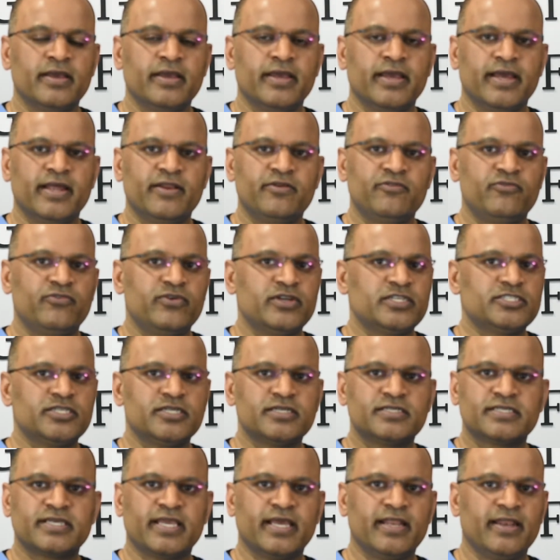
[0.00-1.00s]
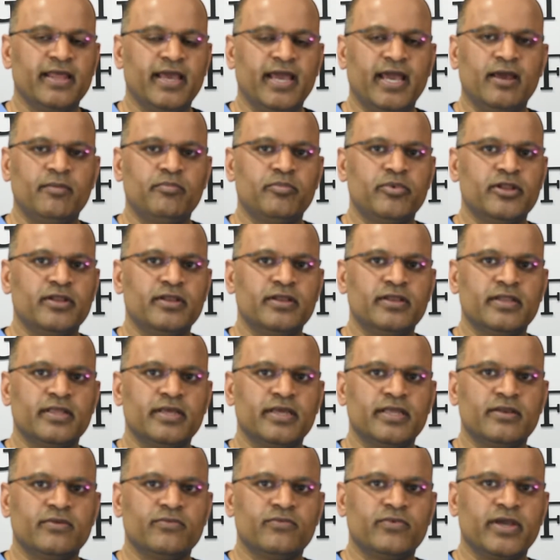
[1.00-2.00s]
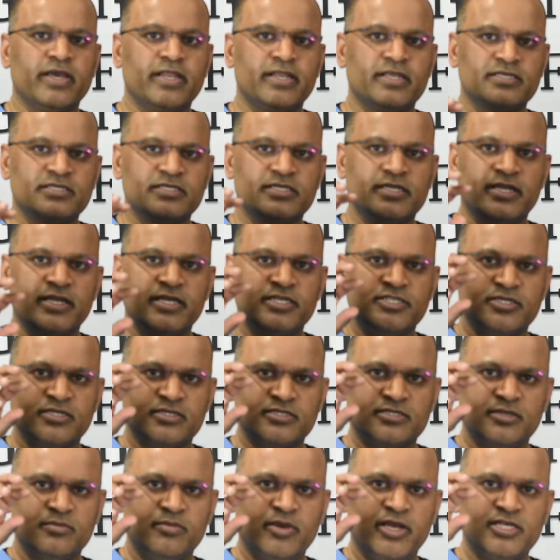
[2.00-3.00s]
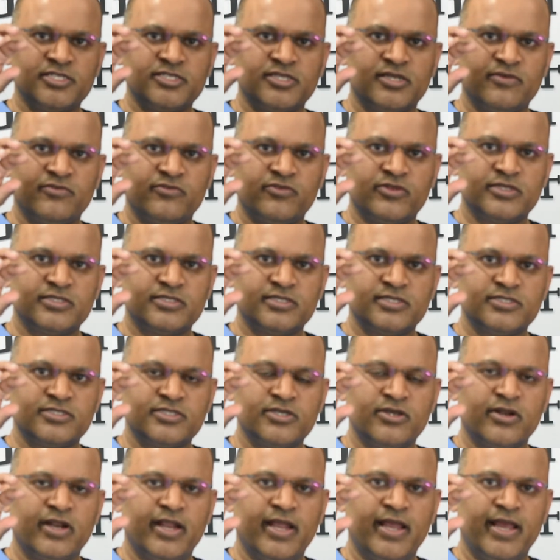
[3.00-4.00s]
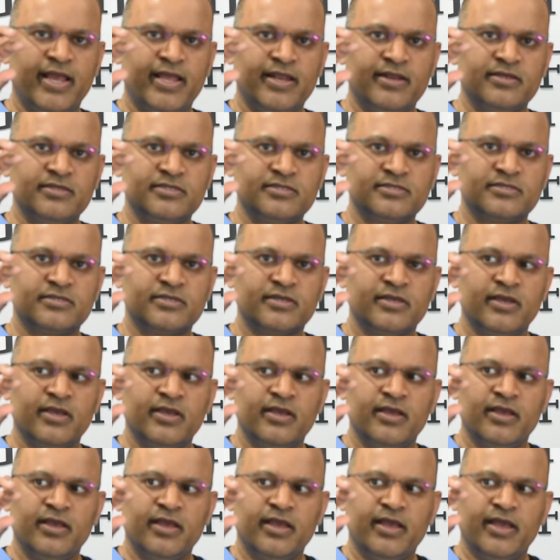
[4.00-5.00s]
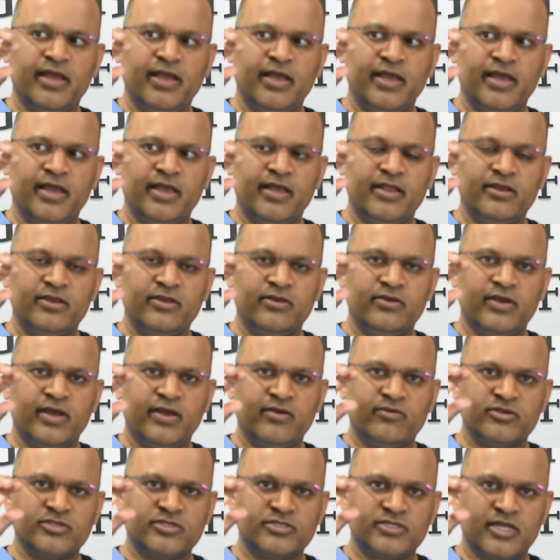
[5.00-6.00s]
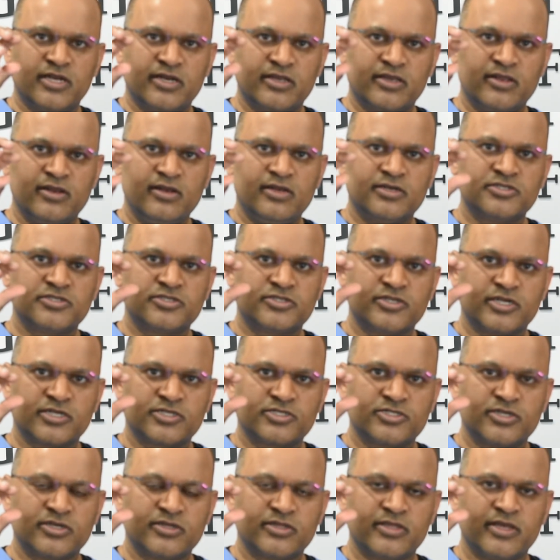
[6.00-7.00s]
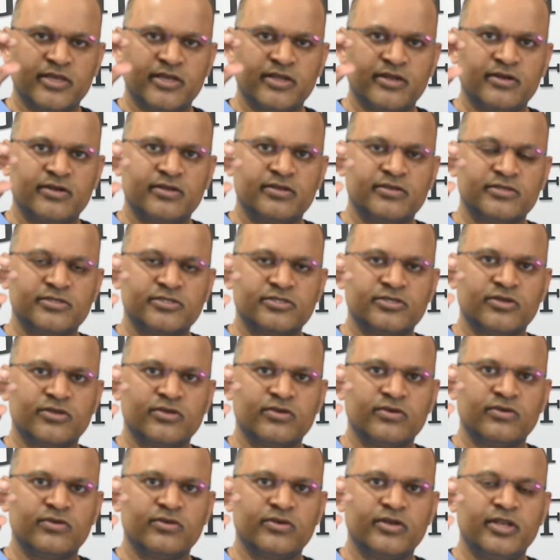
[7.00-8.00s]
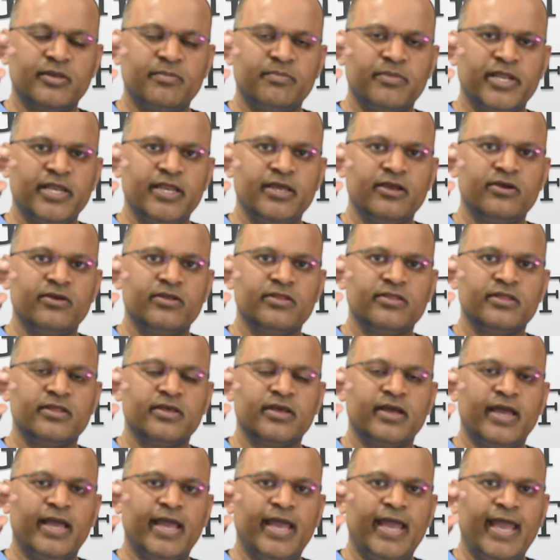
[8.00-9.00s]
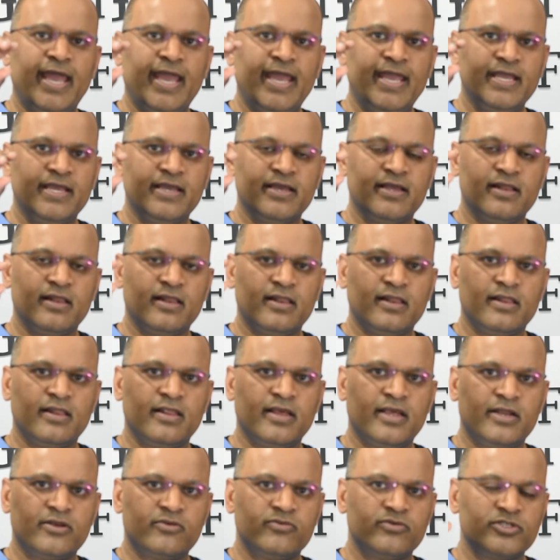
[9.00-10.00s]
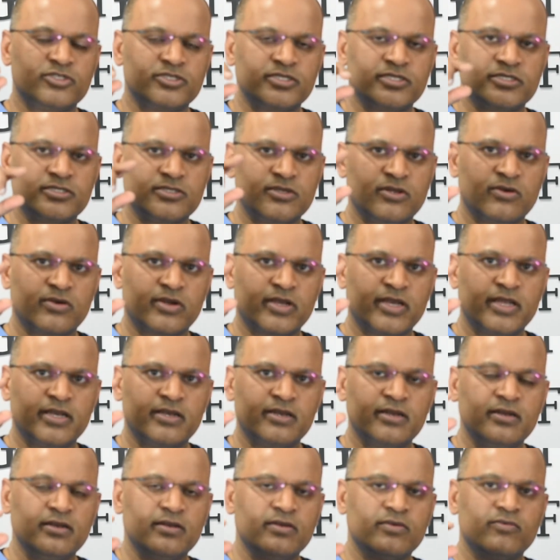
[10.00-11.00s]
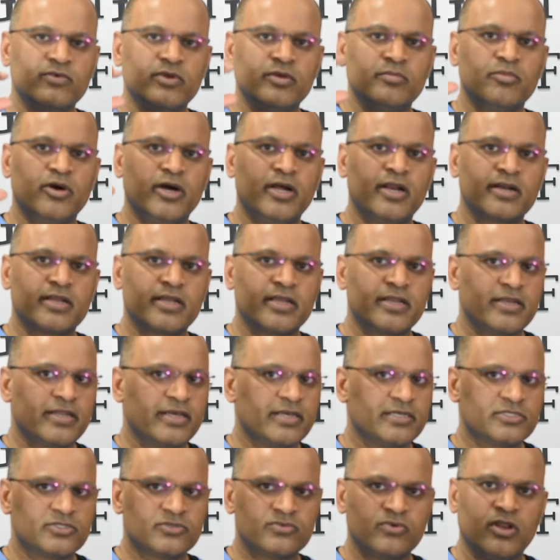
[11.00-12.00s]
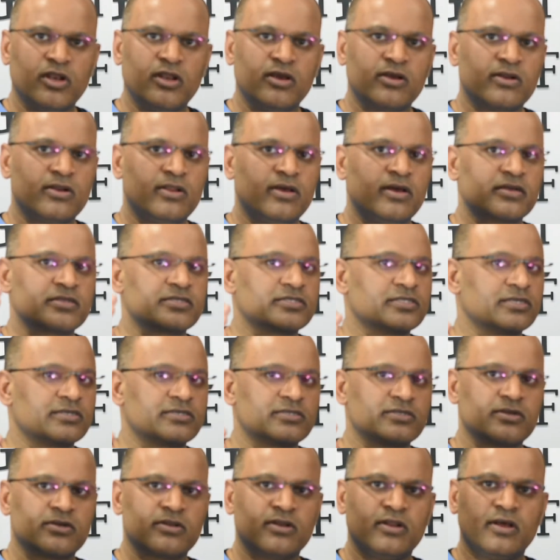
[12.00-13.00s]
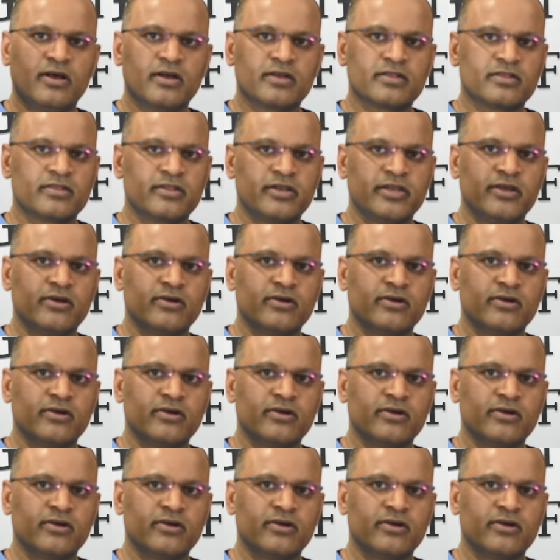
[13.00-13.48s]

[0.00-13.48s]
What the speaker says: And fissures can happen in various directions. Imagine if this is your anus and you have a circular structure there. So depending on the angle at which it's located, we mark it as 12 o'clock, 6 o'clock, 3